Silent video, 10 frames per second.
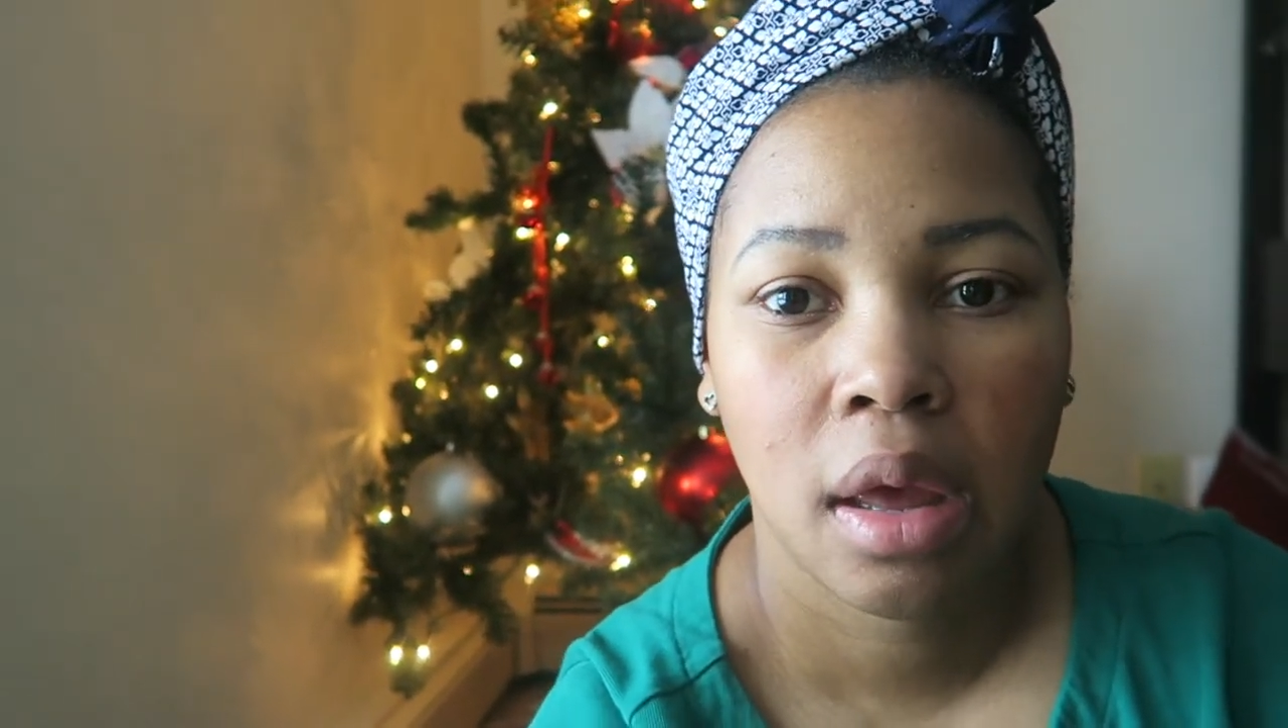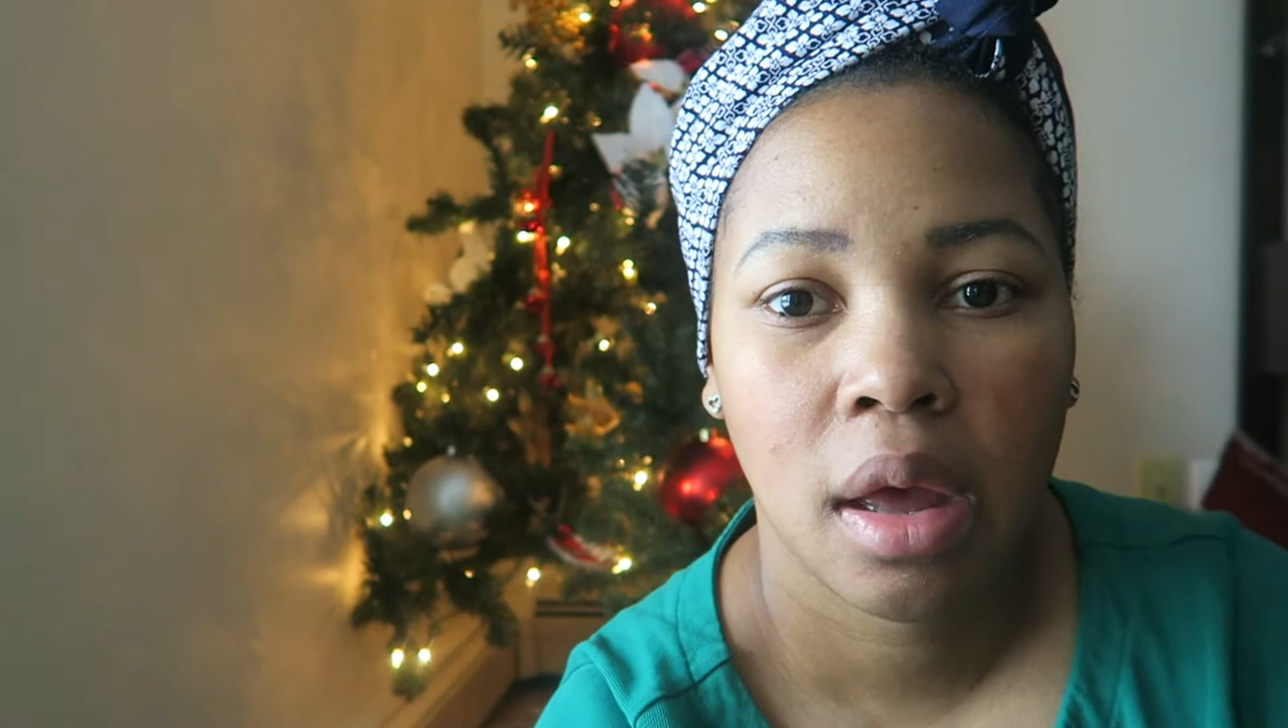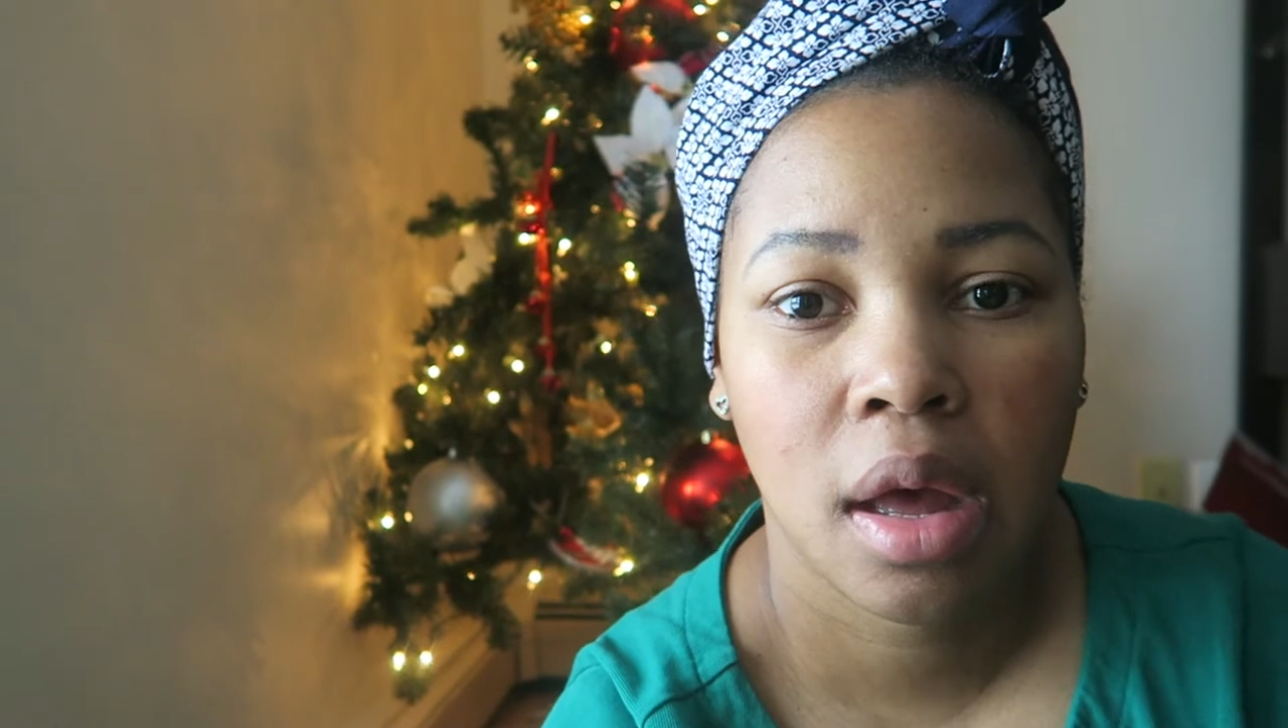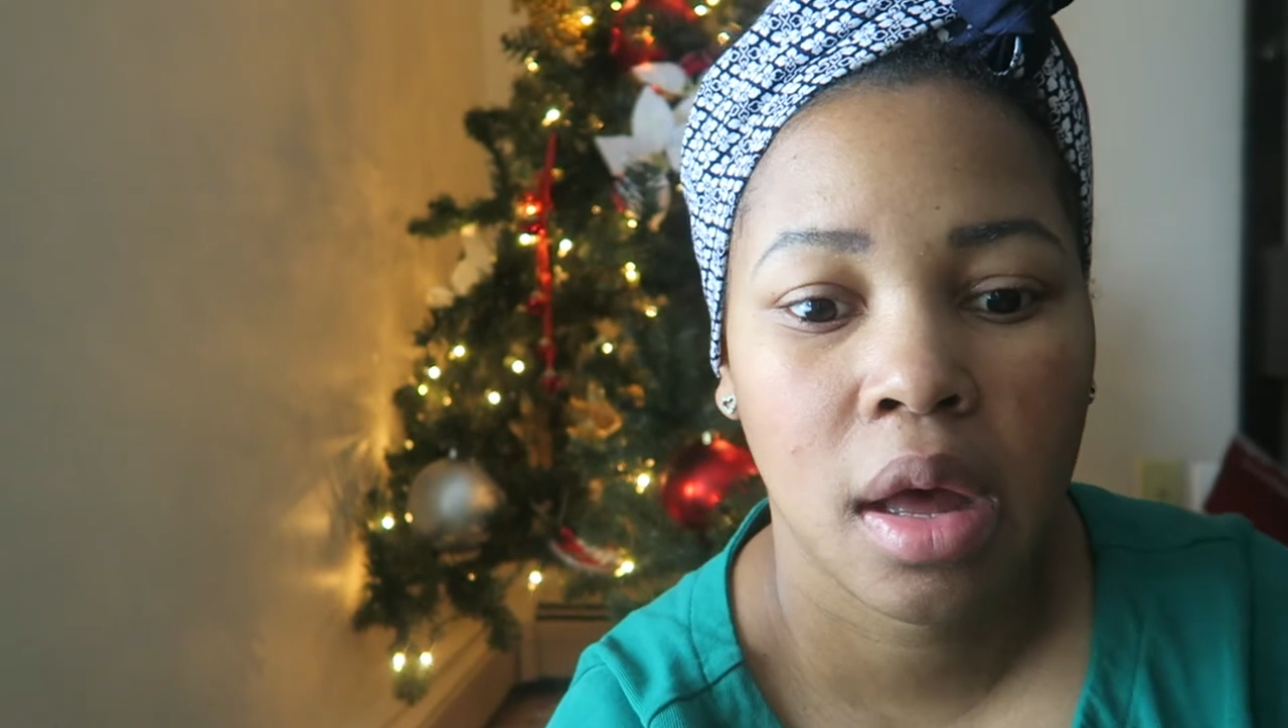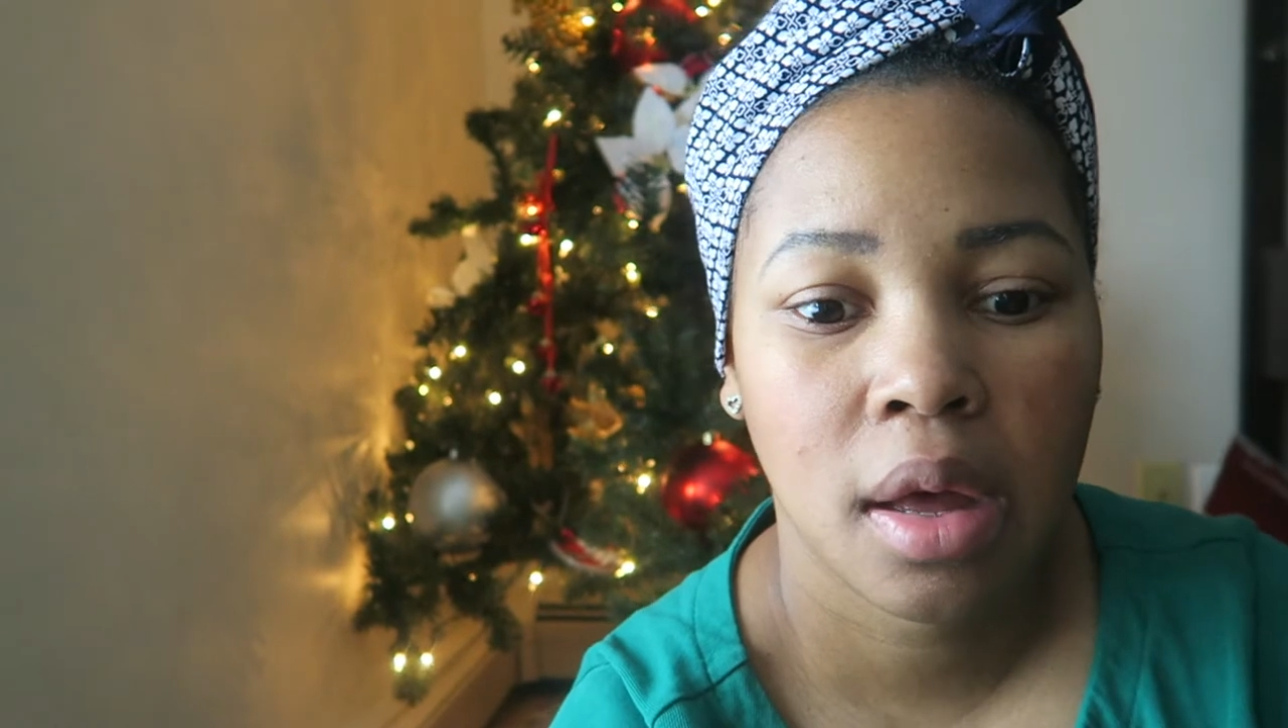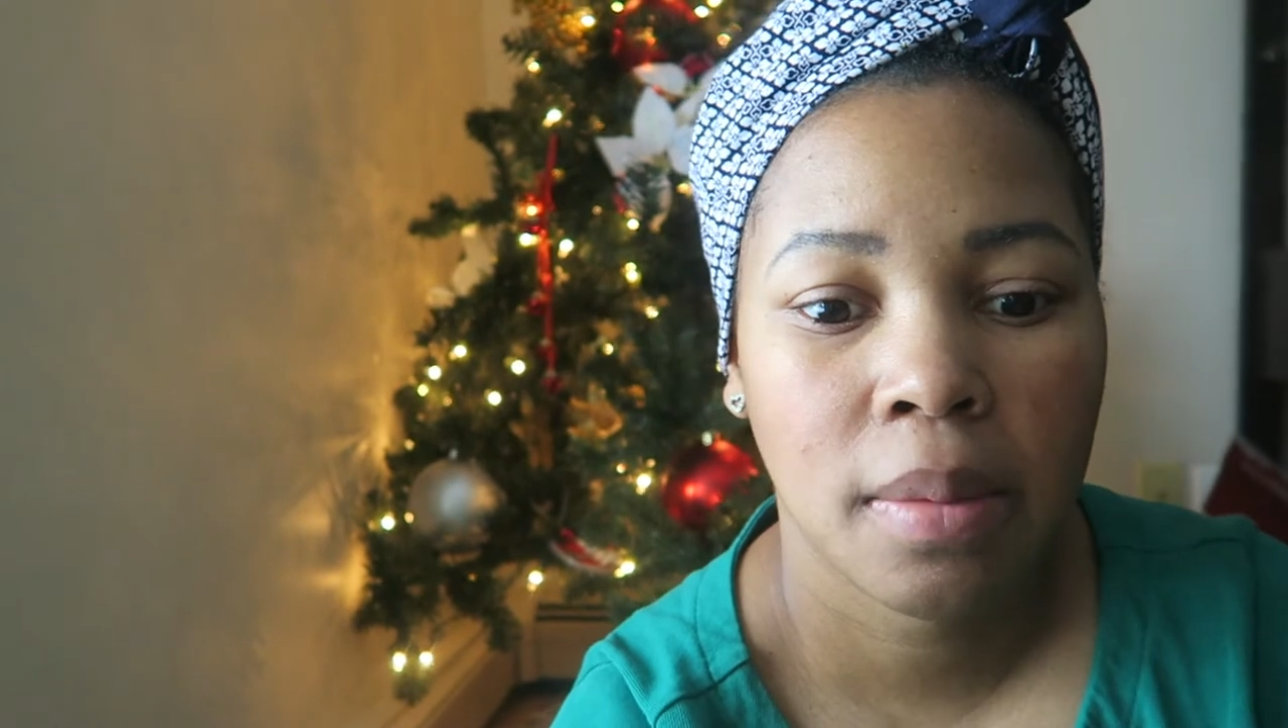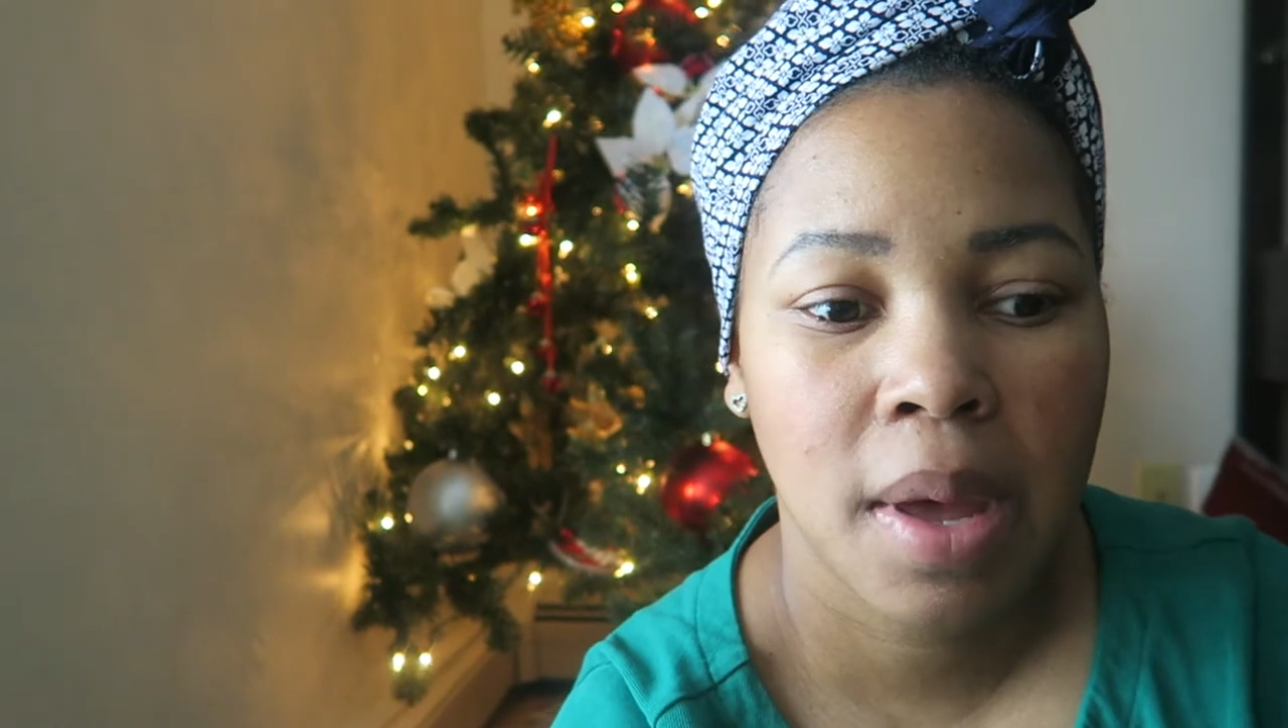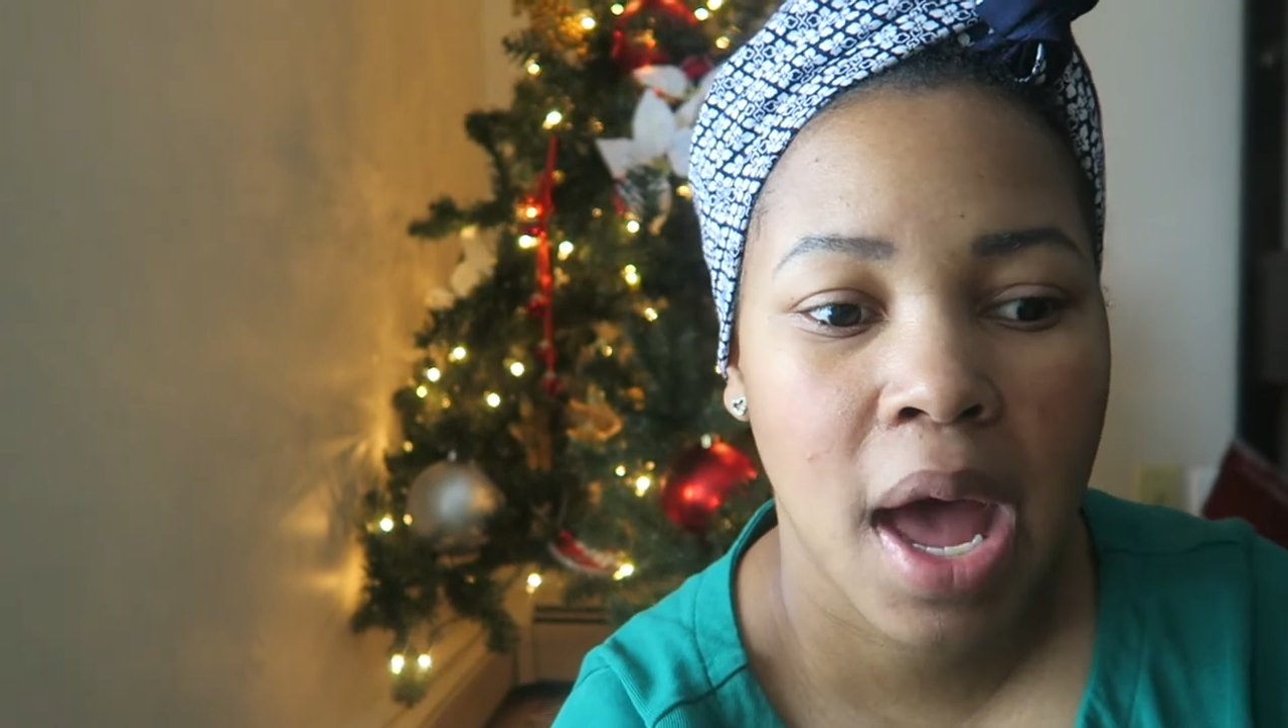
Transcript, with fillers: um,